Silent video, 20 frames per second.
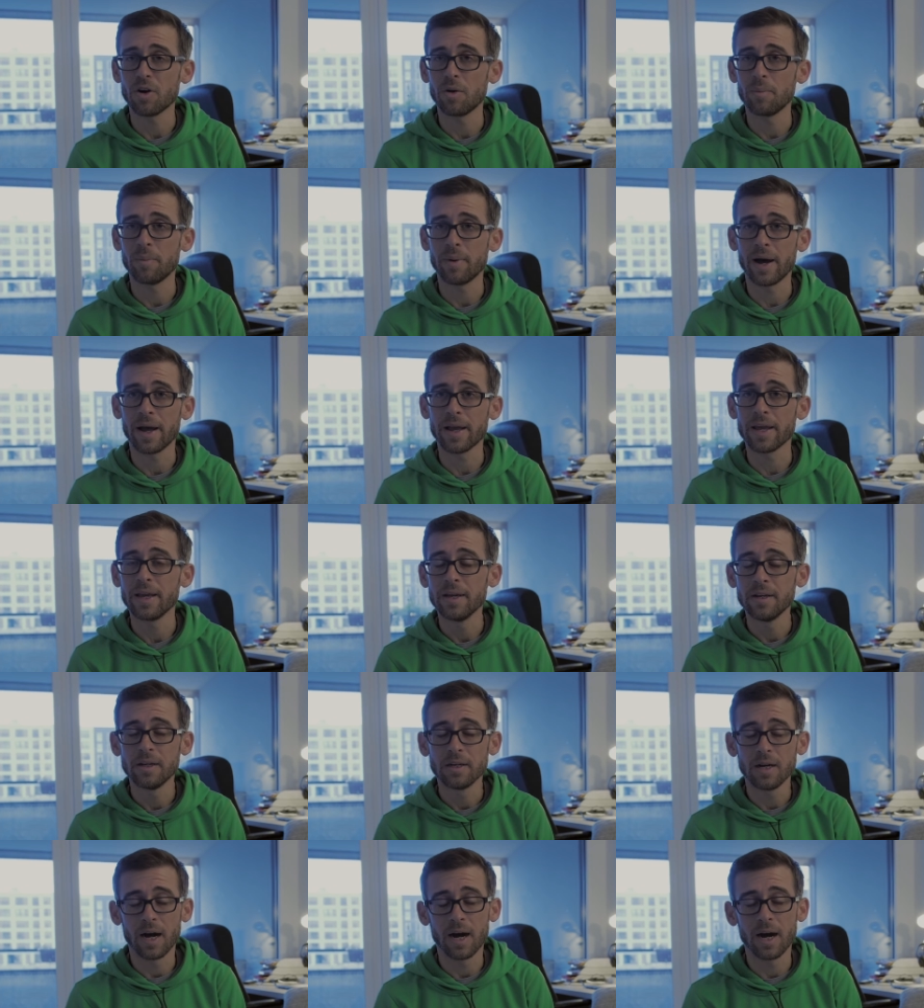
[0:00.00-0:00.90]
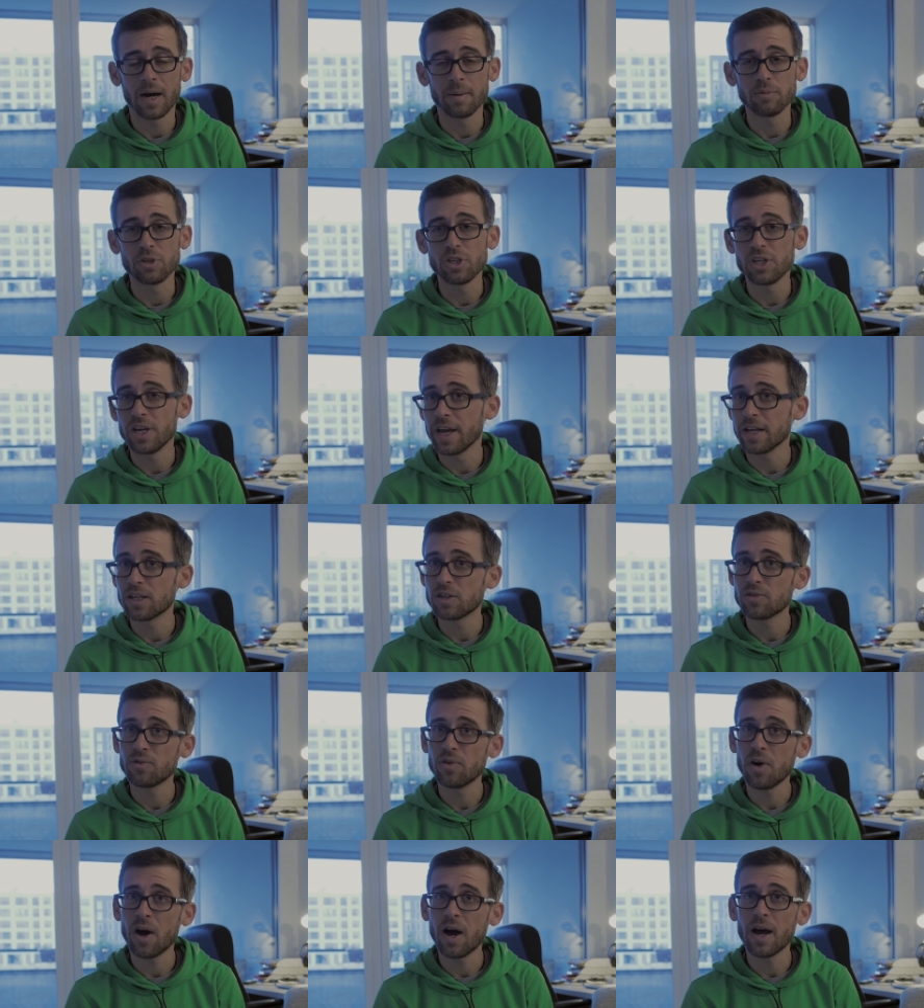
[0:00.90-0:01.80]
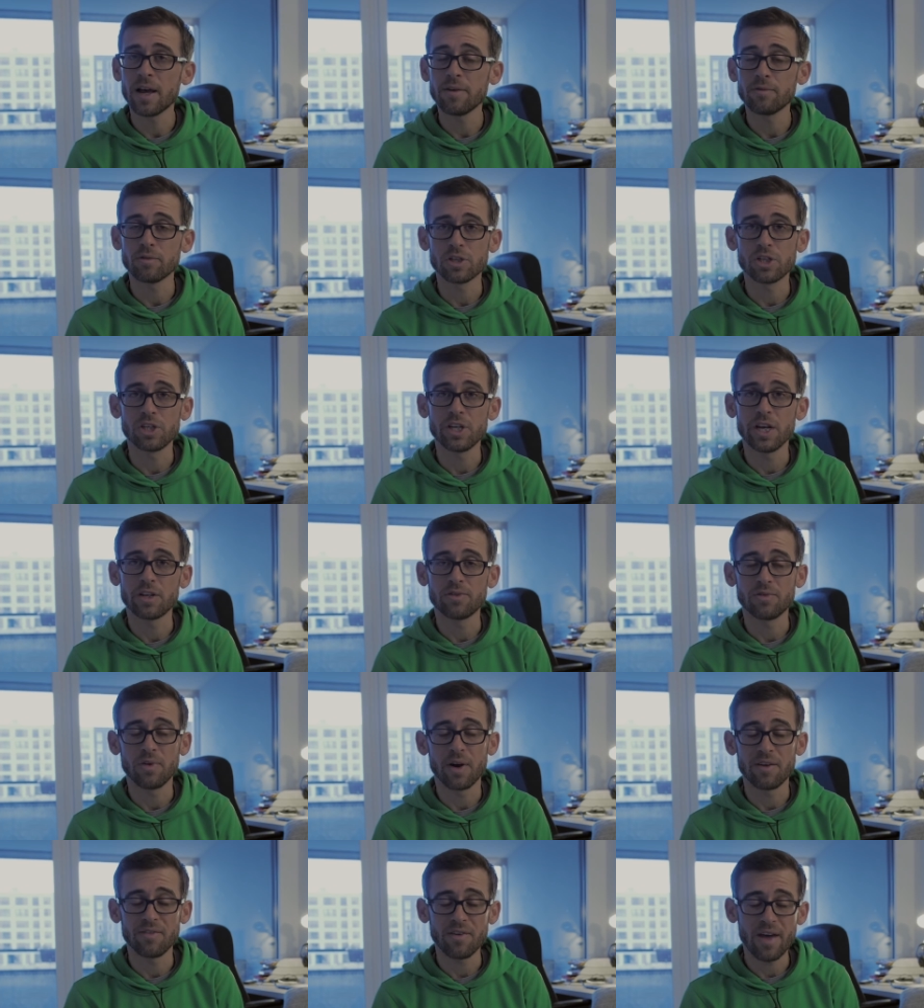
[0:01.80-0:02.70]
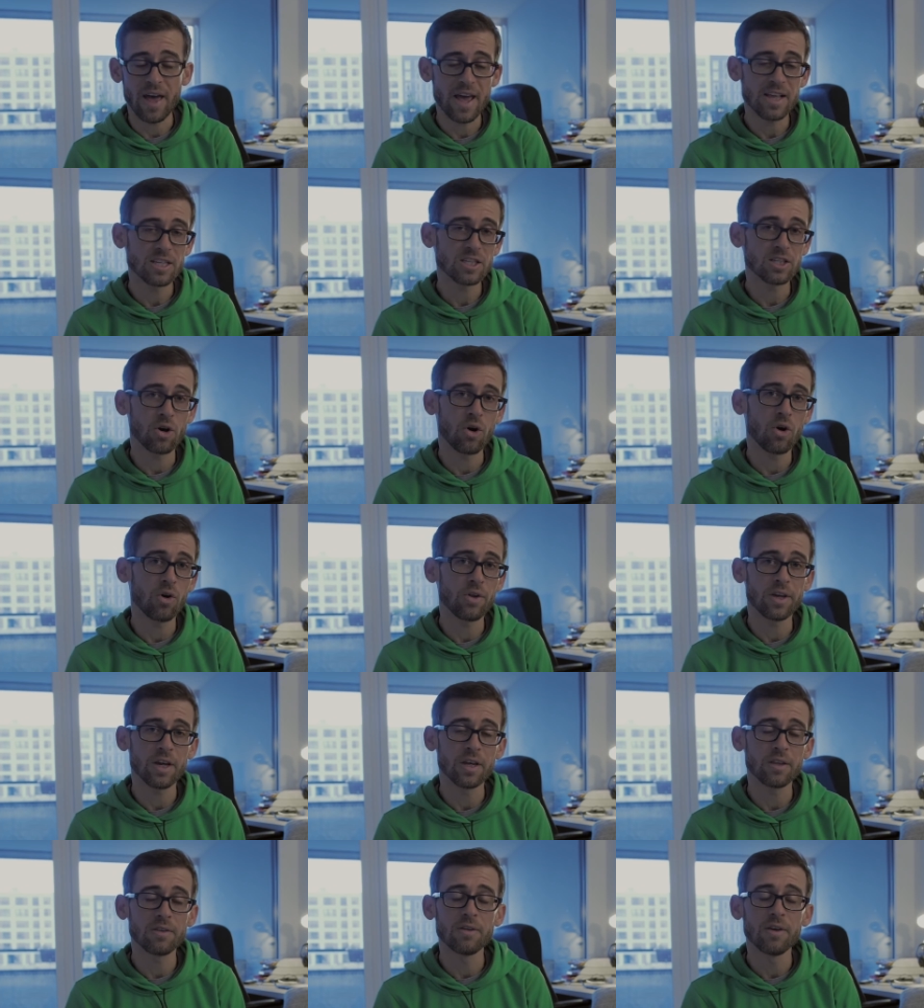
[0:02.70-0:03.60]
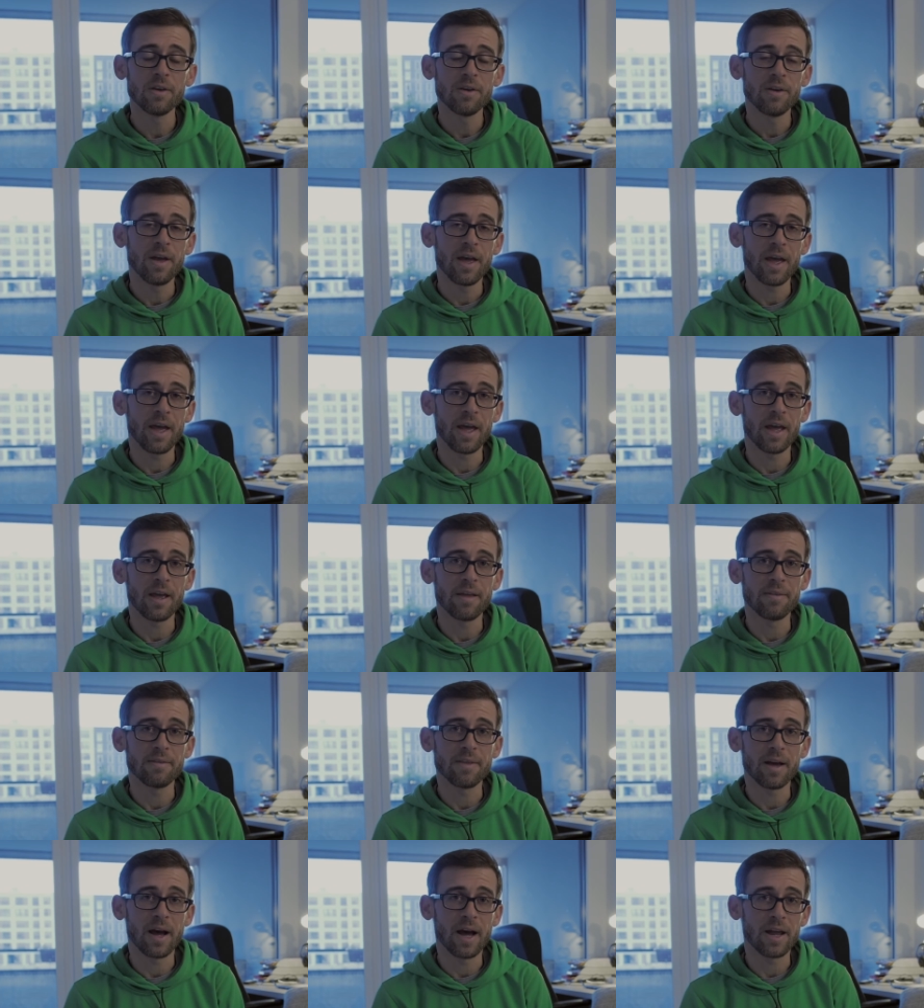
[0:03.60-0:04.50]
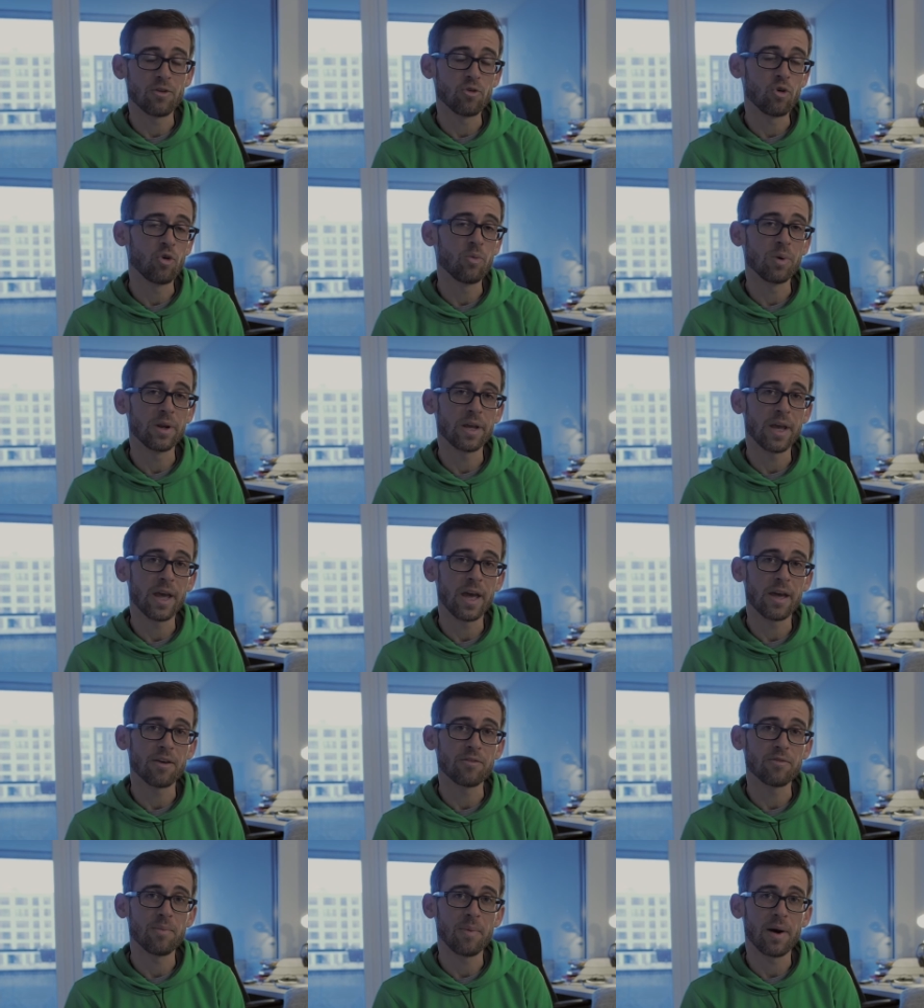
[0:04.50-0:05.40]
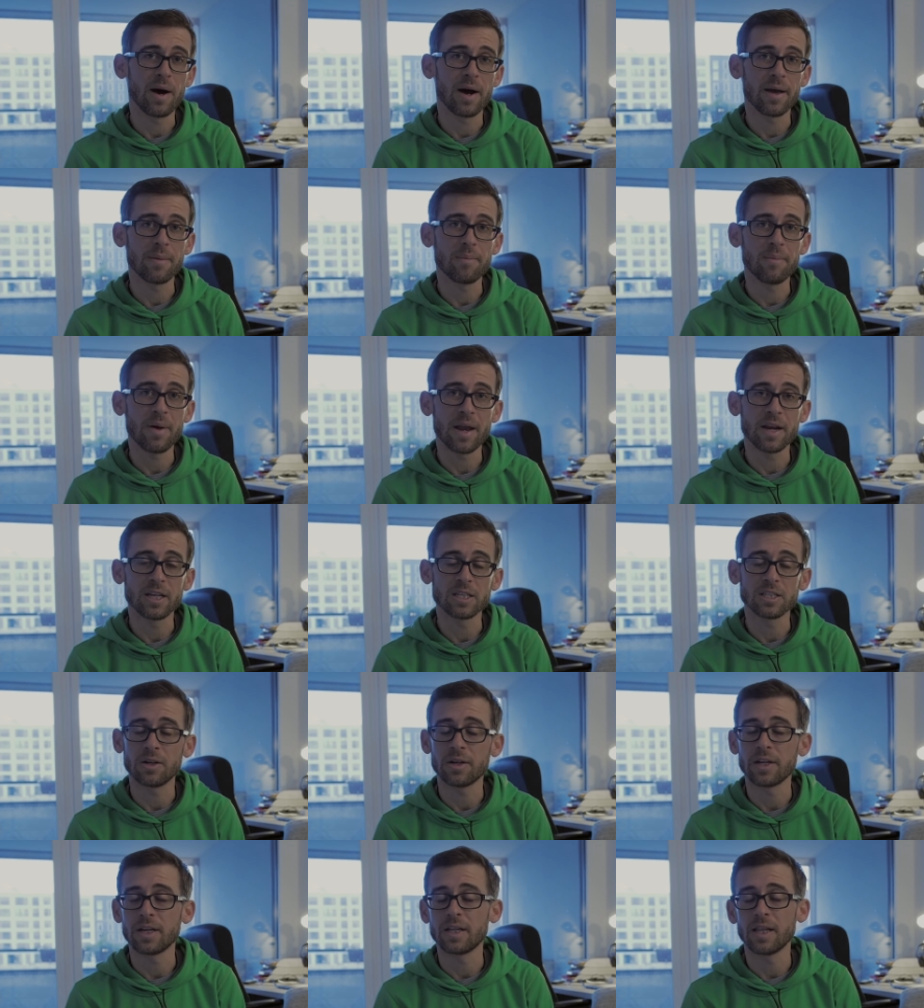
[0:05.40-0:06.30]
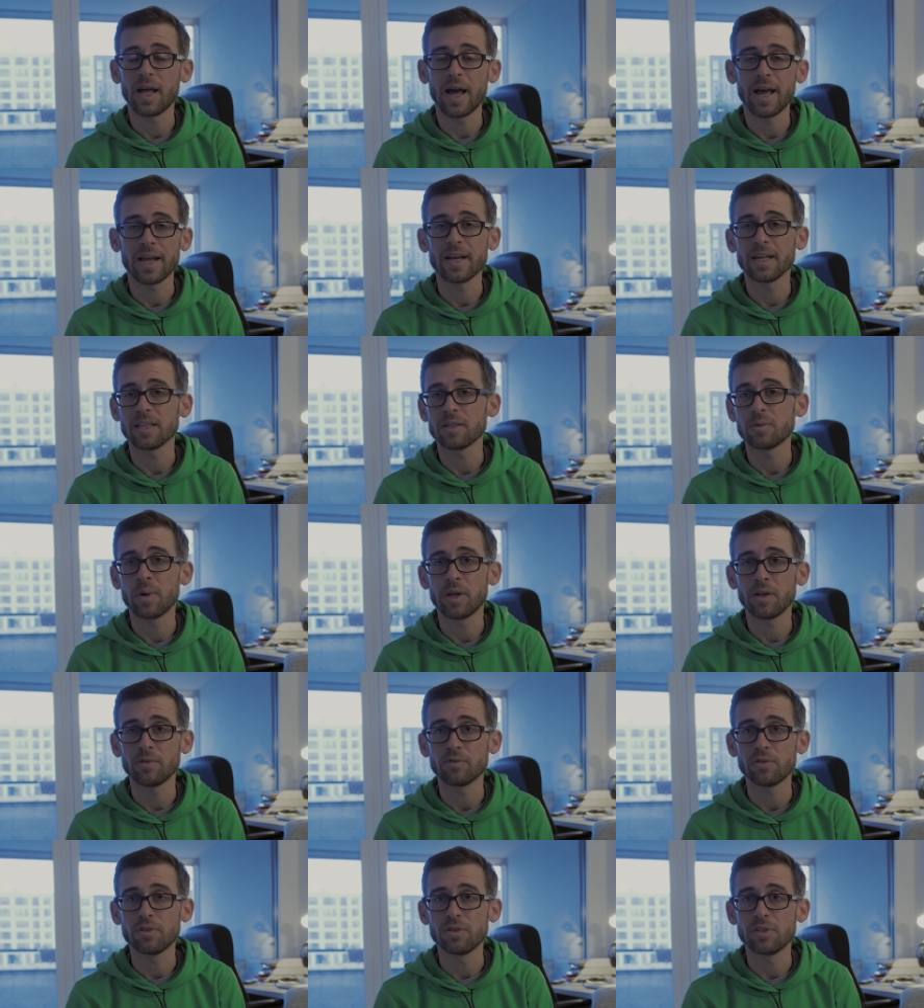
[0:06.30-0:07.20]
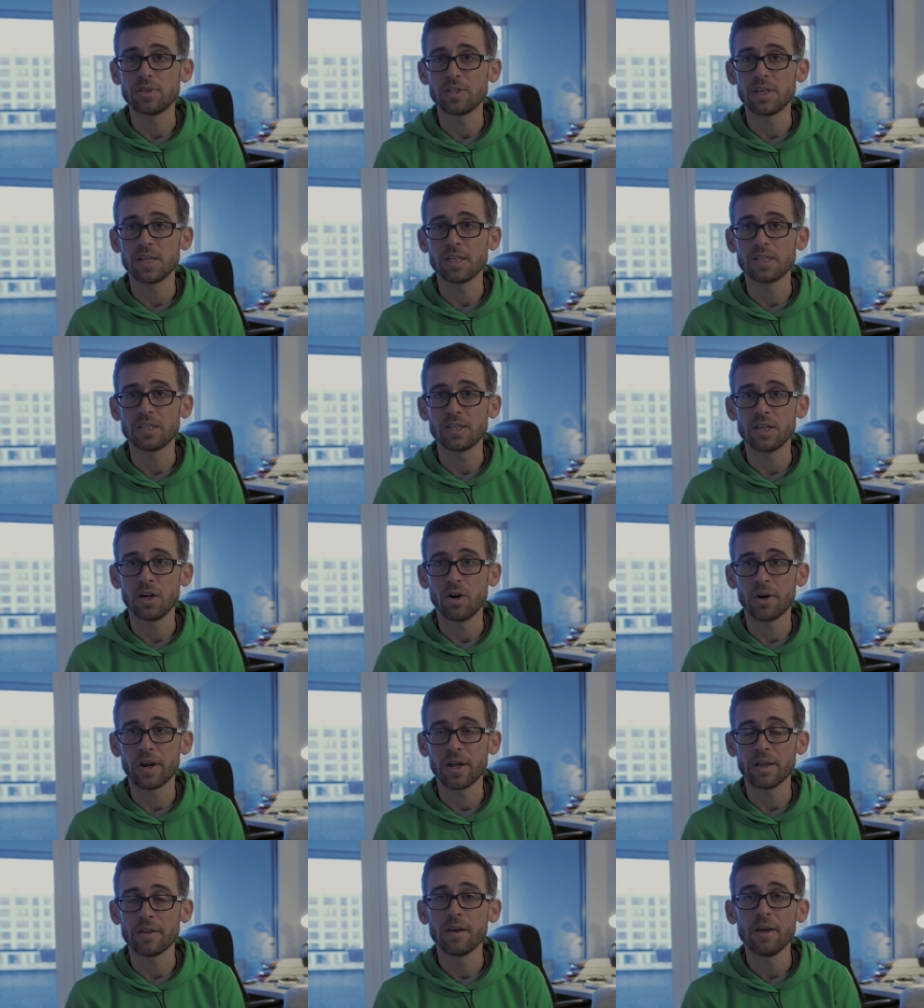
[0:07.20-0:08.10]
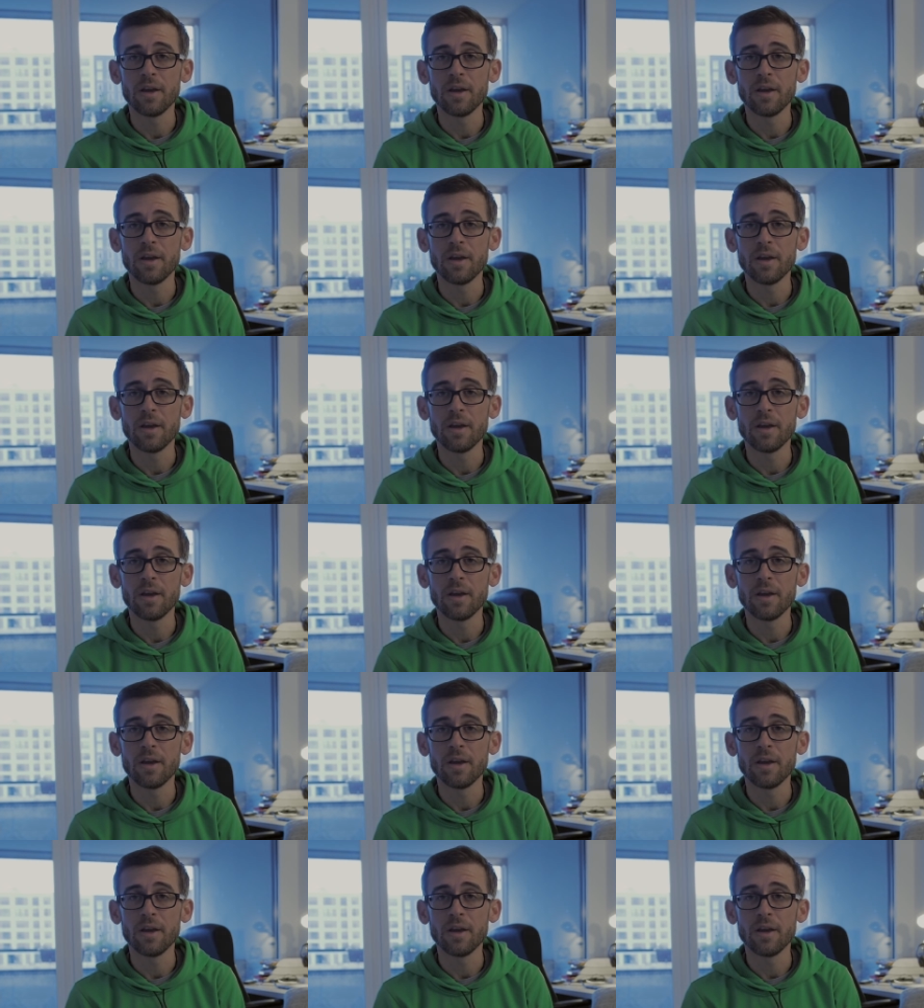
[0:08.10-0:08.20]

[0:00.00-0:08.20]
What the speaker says: got my GH5 or GH5S on it, and I normally have my Panasonic Leica 12-60 on it,